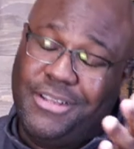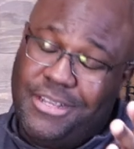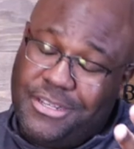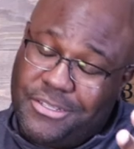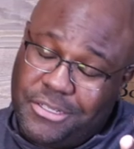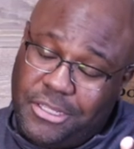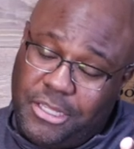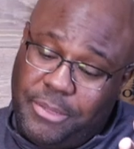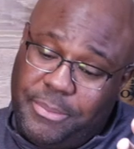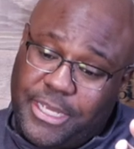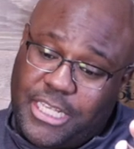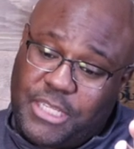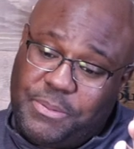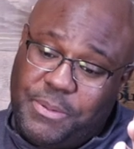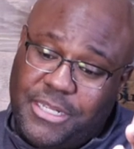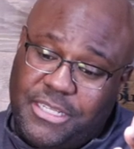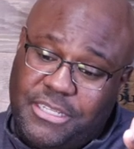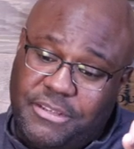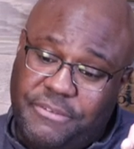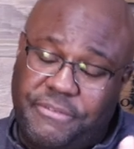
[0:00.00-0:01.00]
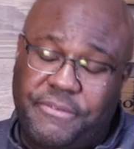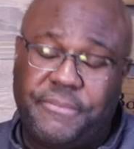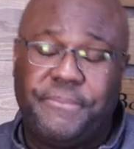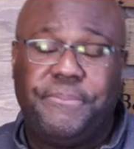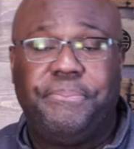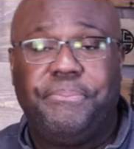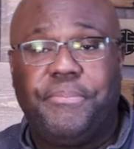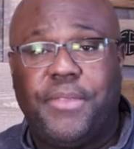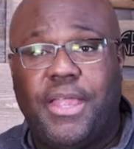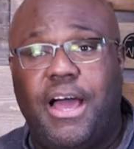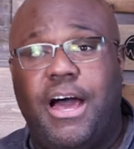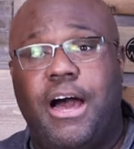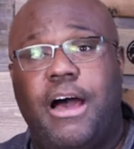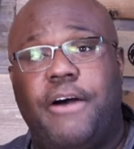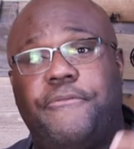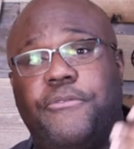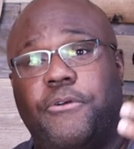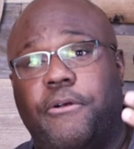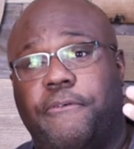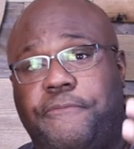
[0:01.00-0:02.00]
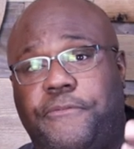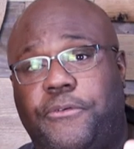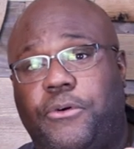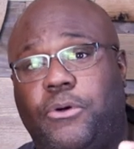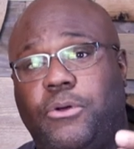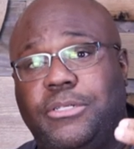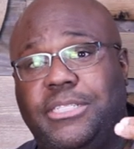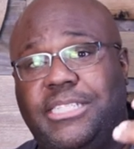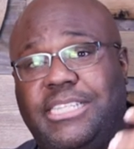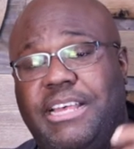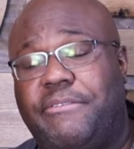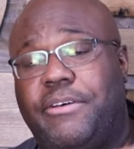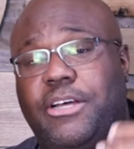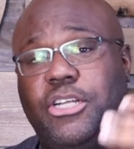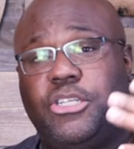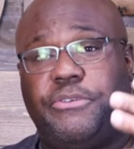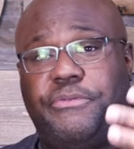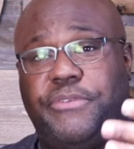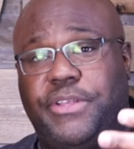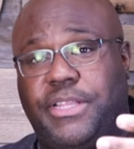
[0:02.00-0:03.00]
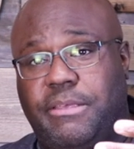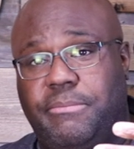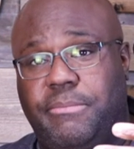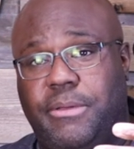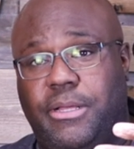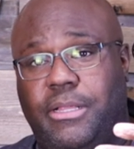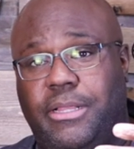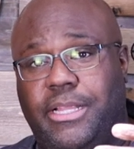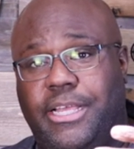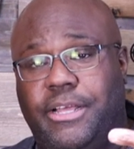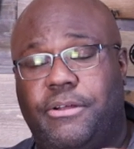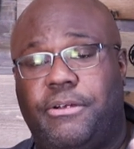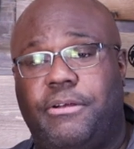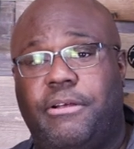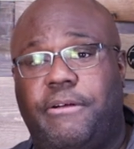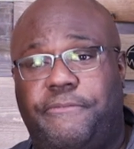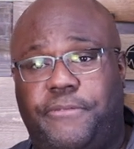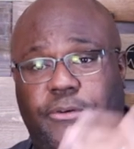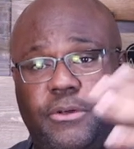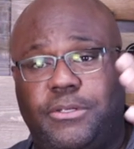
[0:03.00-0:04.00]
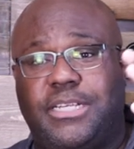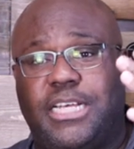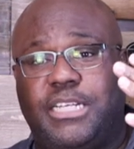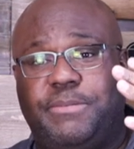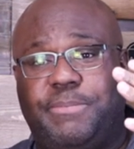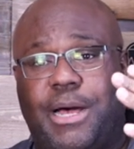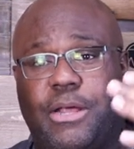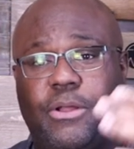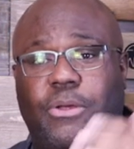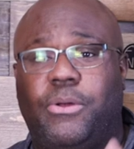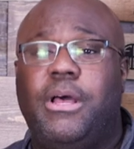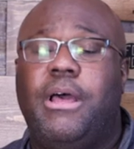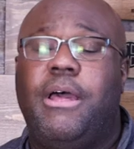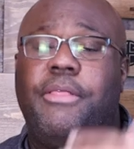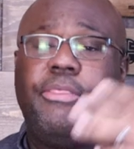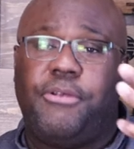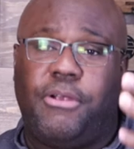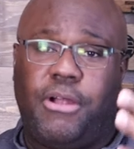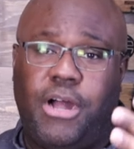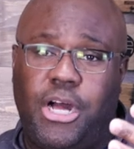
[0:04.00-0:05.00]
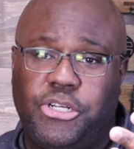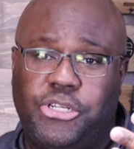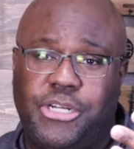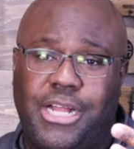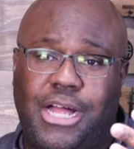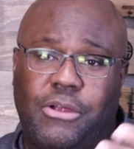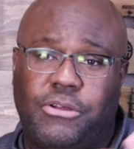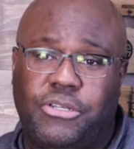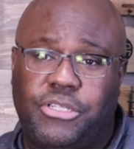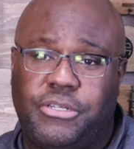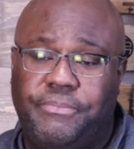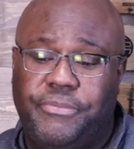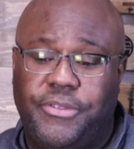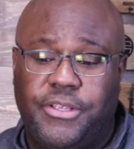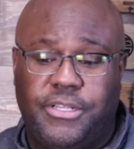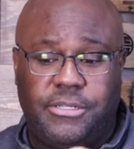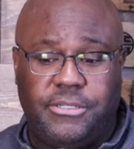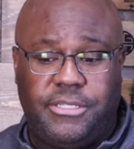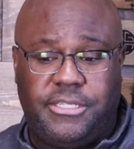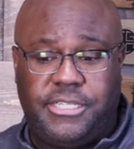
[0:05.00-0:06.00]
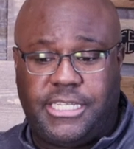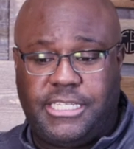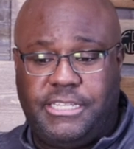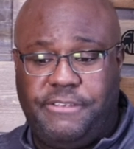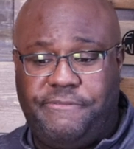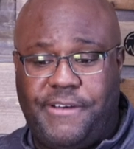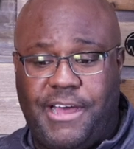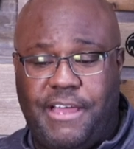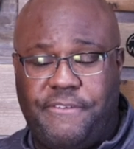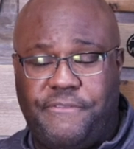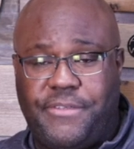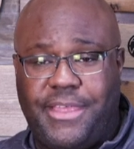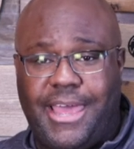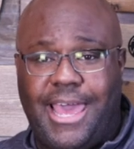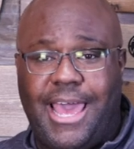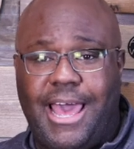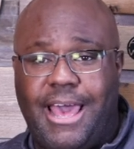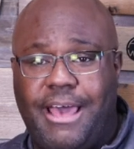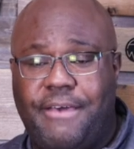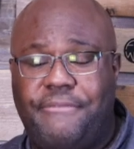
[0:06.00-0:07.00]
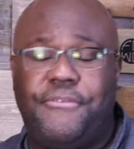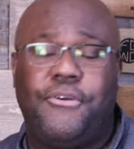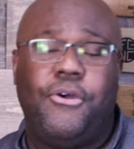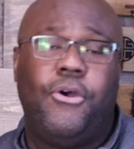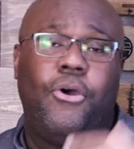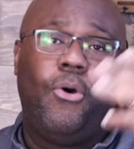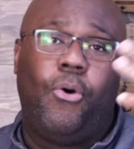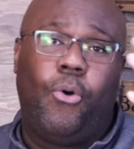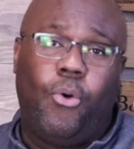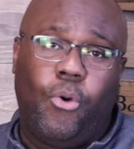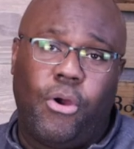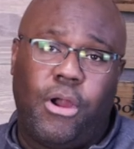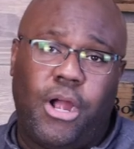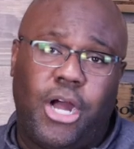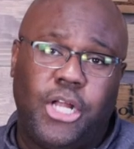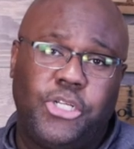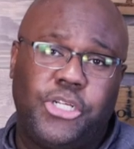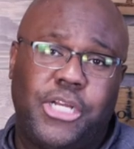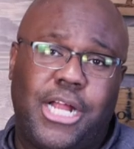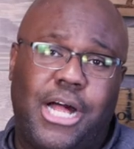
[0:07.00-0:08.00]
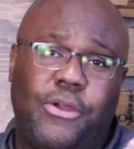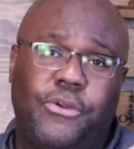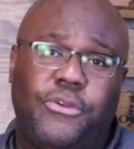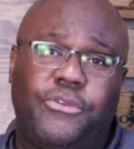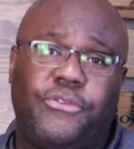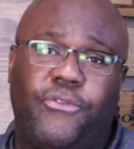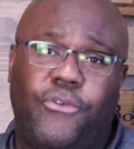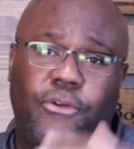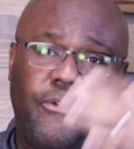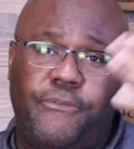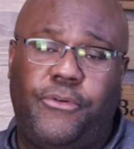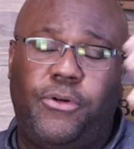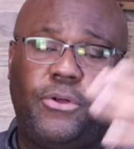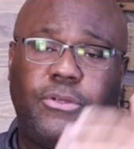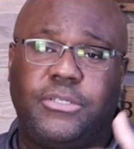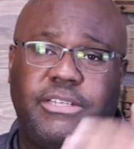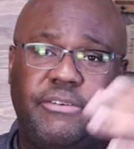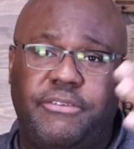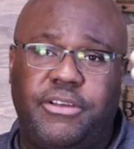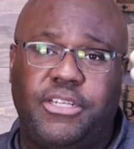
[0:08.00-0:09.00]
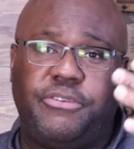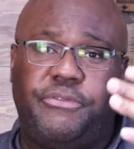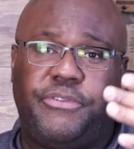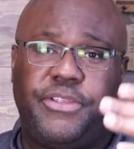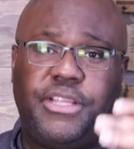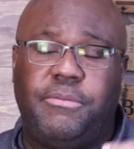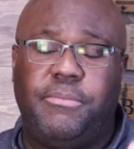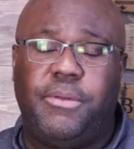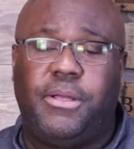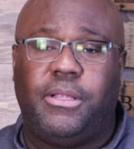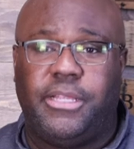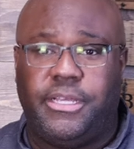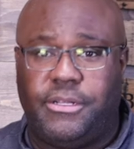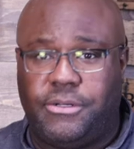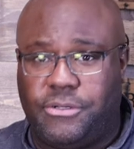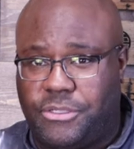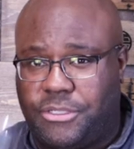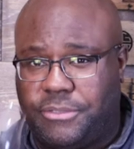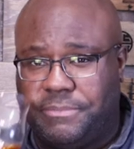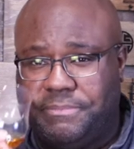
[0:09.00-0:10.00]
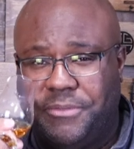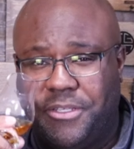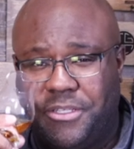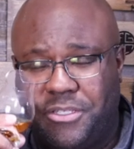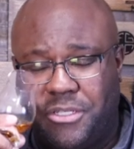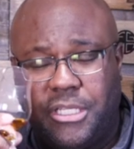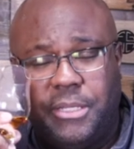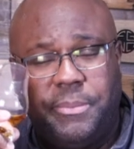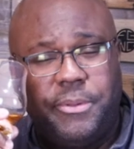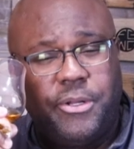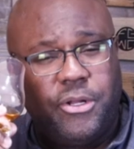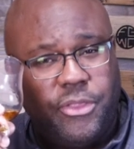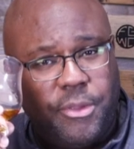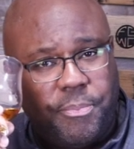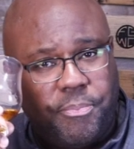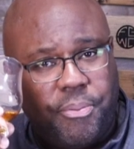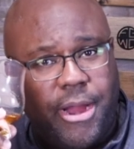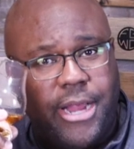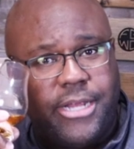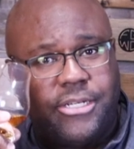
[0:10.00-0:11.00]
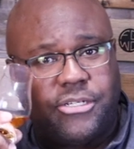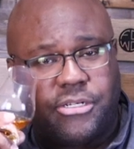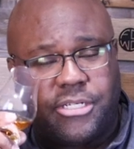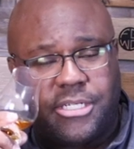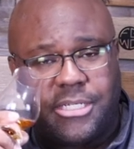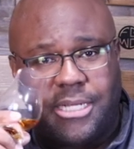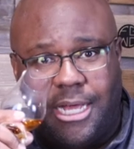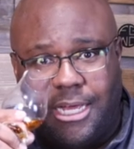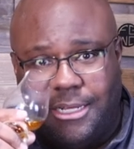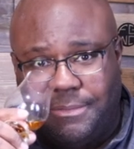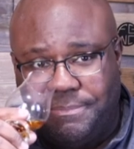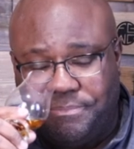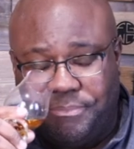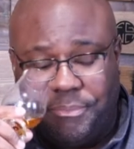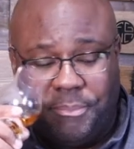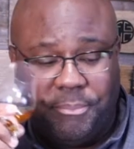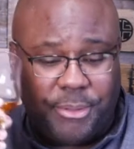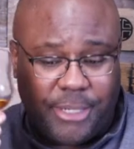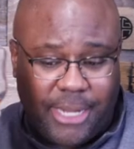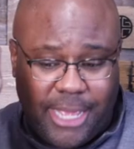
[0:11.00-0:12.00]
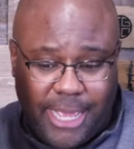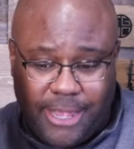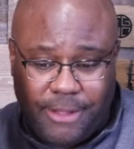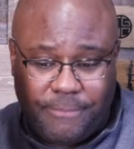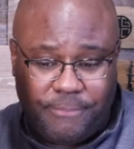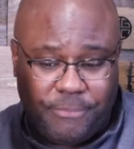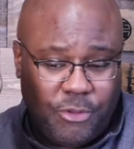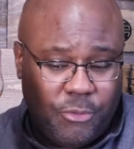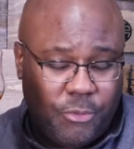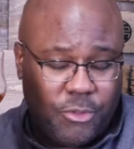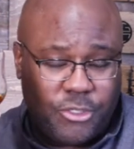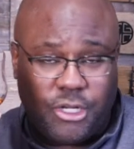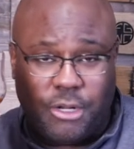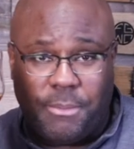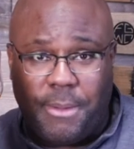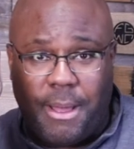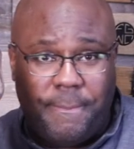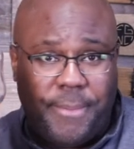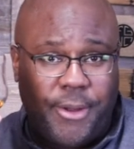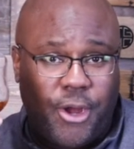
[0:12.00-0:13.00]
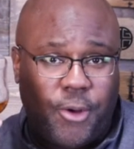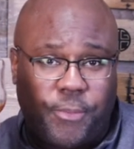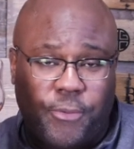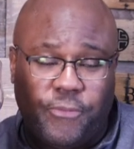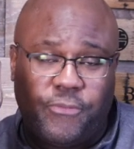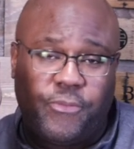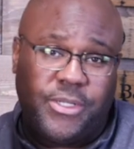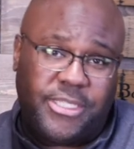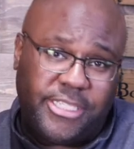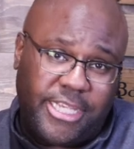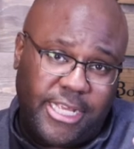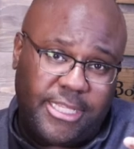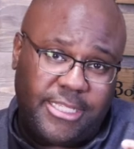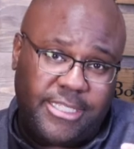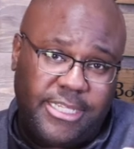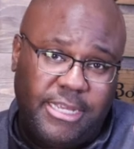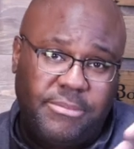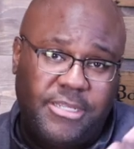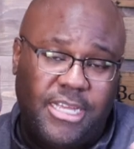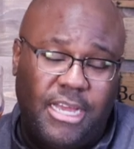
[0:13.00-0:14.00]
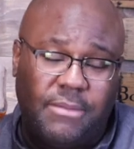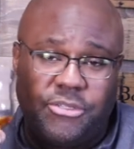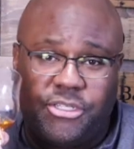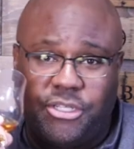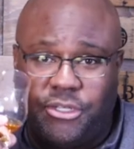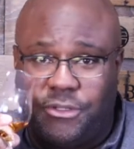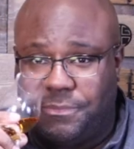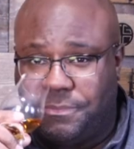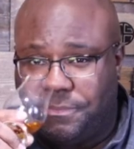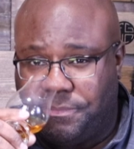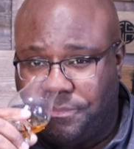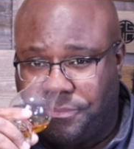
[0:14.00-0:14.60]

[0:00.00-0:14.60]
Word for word: So a little bit expensive. For a full 750 milliliter, a full-size bottle, they're $100. So $65 for the half or $100 for a full 750 milliliters. So a little bit on the pricier side. But hey, we're talking about barrel-proof whiskey at the same time too.